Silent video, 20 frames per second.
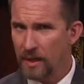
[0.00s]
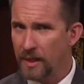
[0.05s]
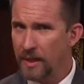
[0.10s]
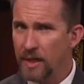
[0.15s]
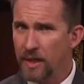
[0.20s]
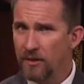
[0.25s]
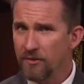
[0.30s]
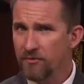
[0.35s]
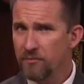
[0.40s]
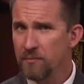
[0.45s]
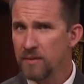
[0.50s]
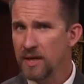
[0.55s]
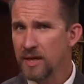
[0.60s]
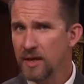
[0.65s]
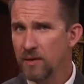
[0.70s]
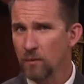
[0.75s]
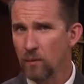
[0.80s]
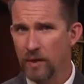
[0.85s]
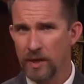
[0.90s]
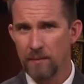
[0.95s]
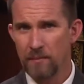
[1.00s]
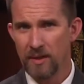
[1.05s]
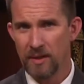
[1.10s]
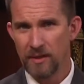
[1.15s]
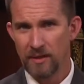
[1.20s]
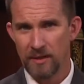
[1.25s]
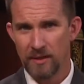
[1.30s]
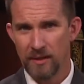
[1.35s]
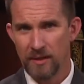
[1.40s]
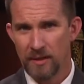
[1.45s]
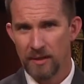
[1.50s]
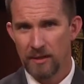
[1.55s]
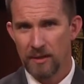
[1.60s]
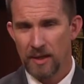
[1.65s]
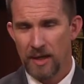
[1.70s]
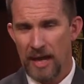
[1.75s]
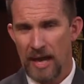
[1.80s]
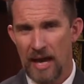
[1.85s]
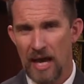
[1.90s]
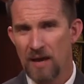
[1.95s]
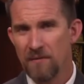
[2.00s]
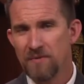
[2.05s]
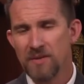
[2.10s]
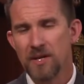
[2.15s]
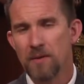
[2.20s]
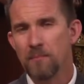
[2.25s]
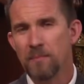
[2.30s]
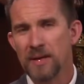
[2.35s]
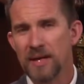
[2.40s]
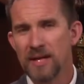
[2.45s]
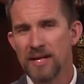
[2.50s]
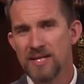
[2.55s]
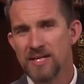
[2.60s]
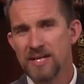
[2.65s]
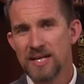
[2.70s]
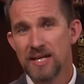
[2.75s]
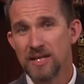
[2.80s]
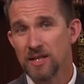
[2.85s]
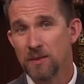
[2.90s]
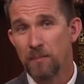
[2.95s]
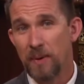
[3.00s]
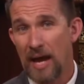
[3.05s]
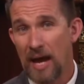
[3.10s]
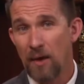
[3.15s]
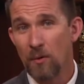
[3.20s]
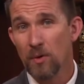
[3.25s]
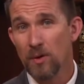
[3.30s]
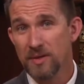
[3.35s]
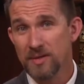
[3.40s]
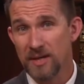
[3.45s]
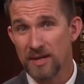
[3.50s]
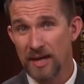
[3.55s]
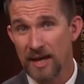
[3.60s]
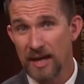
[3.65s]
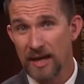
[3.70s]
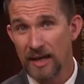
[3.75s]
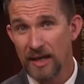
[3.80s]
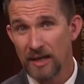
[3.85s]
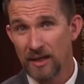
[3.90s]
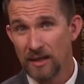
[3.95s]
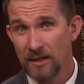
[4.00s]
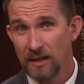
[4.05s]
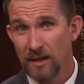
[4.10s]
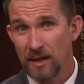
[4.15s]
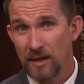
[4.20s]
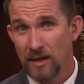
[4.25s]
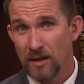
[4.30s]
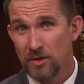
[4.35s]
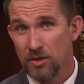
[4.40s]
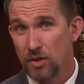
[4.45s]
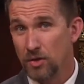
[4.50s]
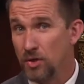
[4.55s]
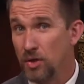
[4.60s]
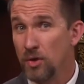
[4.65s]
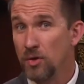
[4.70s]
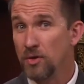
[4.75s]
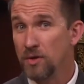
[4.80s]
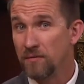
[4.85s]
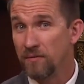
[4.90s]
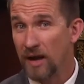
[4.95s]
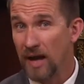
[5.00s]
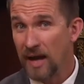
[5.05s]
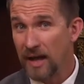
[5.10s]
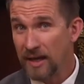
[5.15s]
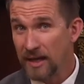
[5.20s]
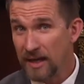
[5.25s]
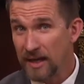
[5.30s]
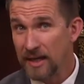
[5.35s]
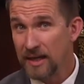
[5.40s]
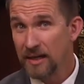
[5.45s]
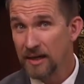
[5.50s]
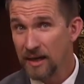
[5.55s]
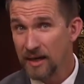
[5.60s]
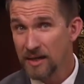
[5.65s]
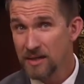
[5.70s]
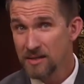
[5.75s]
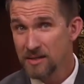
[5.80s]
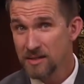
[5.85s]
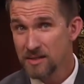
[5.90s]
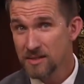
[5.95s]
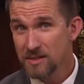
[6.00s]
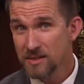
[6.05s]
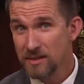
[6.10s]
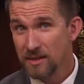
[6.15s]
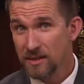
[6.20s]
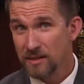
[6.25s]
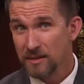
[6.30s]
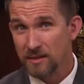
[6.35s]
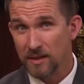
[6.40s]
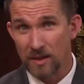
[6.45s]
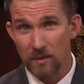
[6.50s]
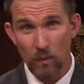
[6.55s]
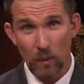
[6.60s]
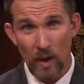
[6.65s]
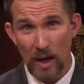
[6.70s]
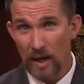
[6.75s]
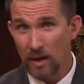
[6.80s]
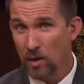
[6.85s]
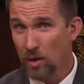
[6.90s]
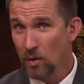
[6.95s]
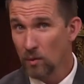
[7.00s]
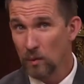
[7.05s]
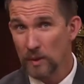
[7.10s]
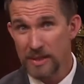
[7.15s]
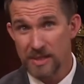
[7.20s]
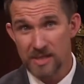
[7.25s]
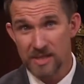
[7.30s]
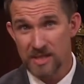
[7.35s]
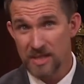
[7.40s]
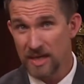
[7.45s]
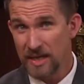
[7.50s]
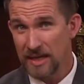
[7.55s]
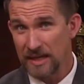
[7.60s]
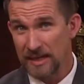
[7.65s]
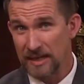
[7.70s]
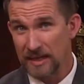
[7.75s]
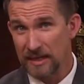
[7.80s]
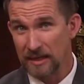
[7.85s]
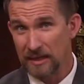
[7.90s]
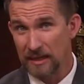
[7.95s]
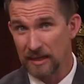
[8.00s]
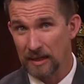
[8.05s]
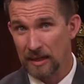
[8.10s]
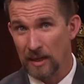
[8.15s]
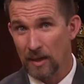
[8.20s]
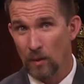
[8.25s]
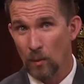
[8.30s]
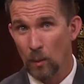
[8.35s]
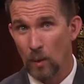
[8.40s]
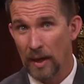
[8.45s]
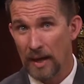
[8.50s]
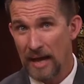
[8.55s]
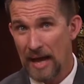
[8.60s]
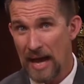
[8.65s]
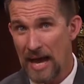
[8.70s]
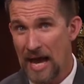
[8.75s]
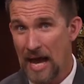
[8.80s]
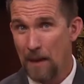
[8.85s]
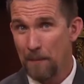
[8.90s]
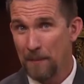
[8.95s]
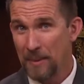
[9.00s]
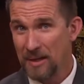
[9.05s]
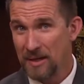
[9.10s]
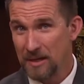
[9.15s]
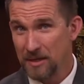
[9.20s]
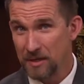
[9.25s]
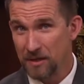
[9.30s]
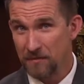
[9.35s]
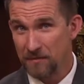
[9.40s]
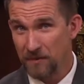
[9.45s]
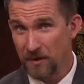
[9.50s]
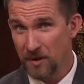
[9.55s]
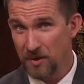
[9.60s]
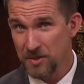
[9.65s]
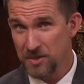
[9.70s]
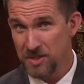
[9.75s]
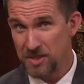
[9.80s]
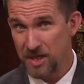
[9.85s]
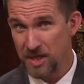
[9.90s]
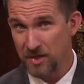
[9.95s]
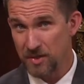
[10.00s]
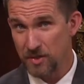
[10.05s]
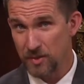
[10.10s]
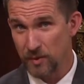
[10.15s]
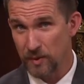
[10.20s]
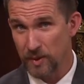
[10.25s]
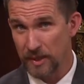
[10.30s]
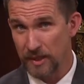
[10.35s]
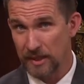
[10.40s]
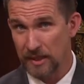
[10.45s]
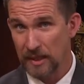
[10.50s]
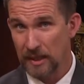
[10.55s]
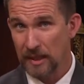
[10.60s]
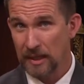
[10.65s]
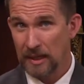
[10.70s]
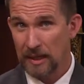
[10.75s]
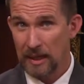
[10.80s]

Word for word: If men and women have the ability and the power today to do divine healings, then why aren't we seeing what happened in the first century